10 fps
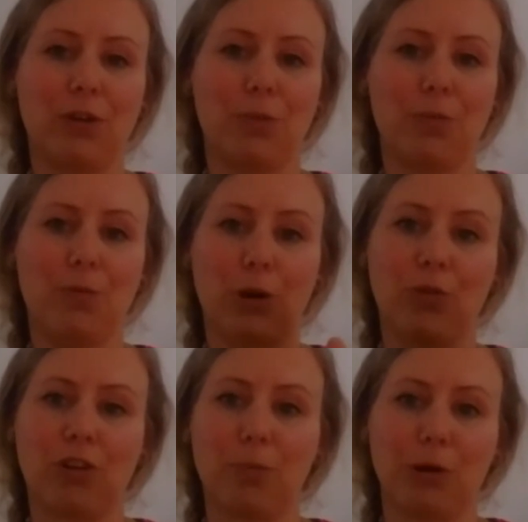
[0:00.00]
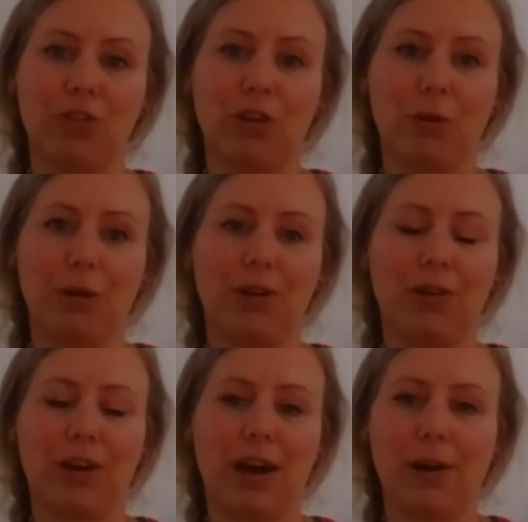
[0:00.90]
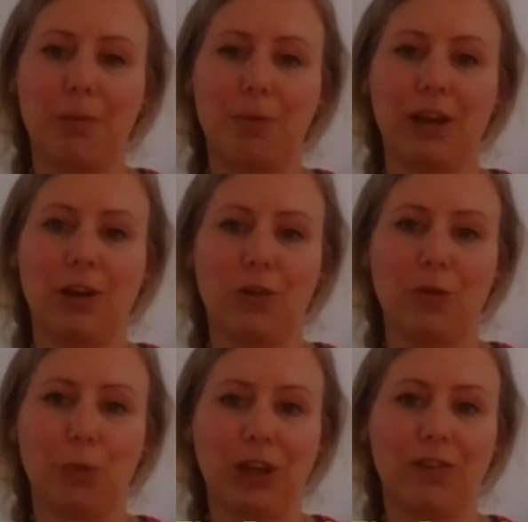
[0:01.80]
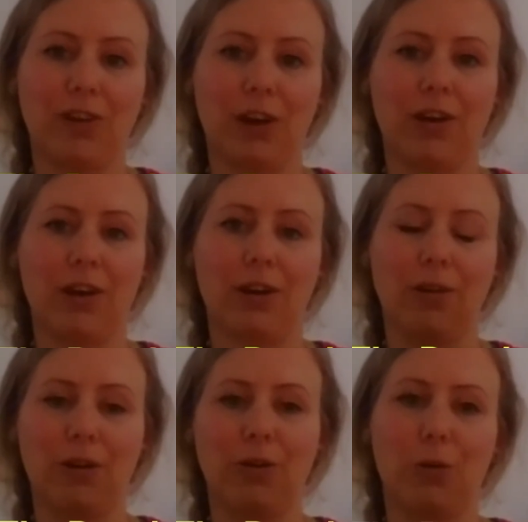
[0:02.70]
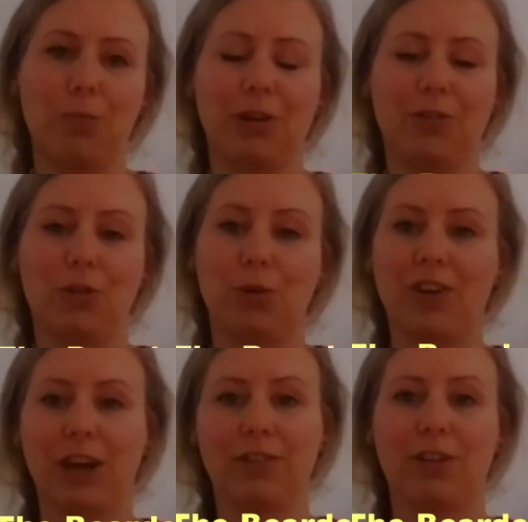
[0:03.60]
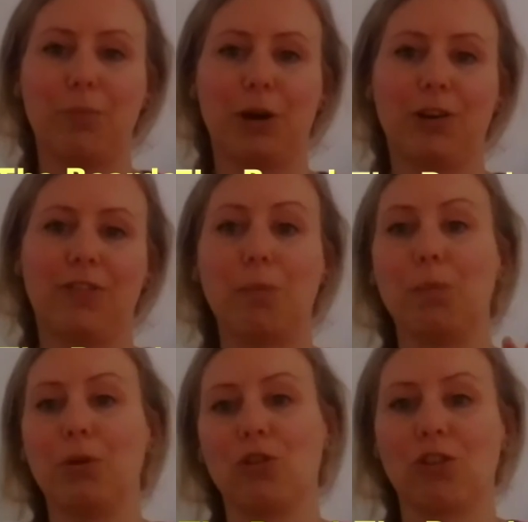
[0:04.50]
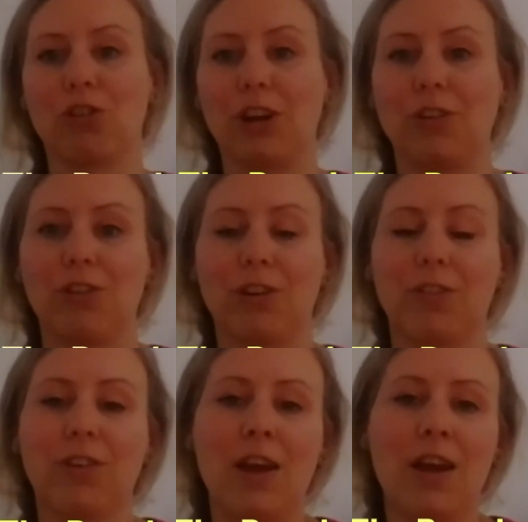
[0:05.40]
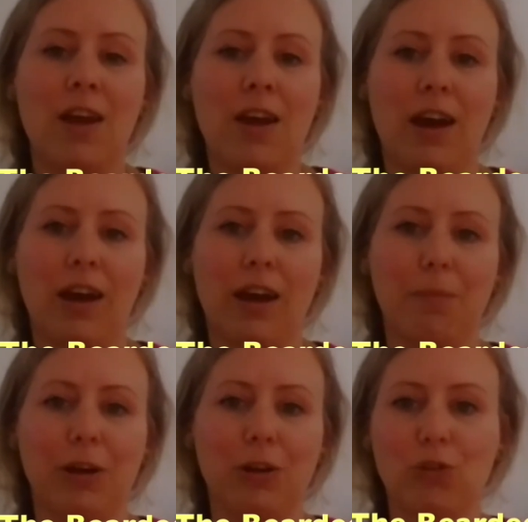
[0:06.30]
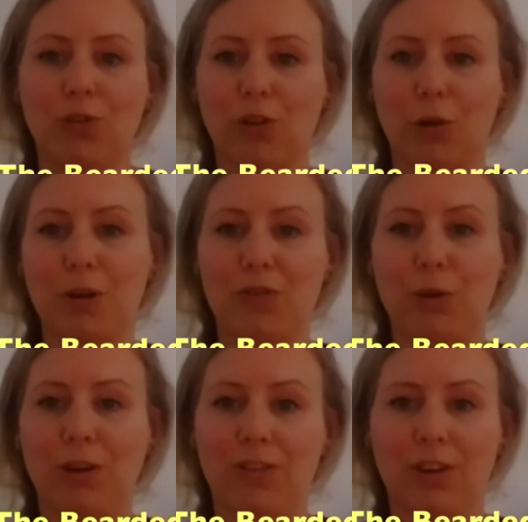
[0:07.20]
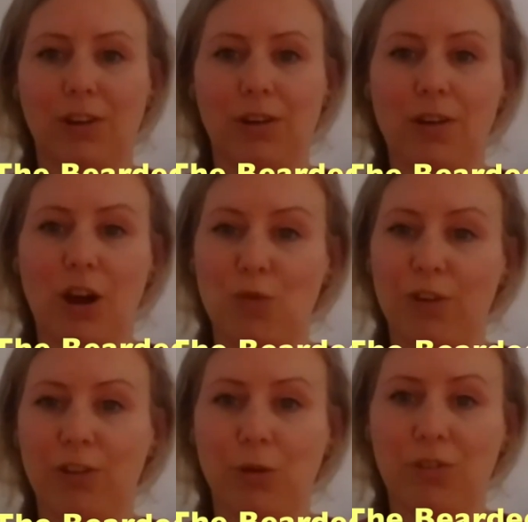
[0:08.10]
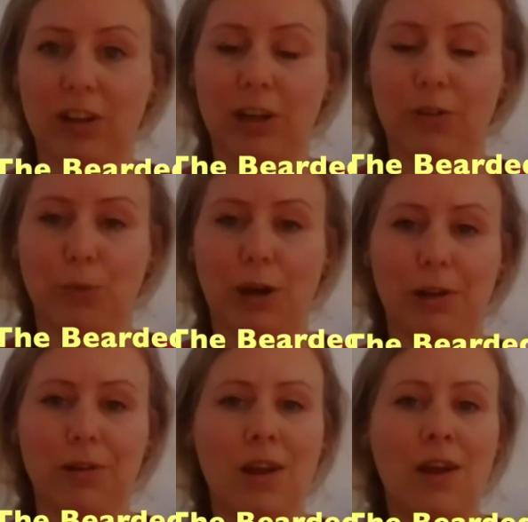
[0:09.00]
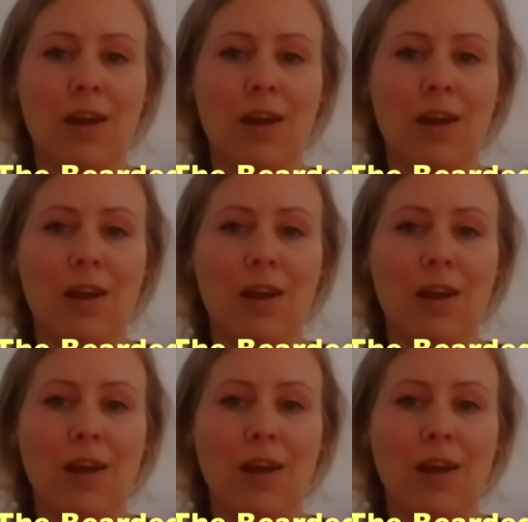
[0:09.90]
to go to the bottom and hibernate over winter and not be too affected by temperature changes. And should stop it freezing over totally as well.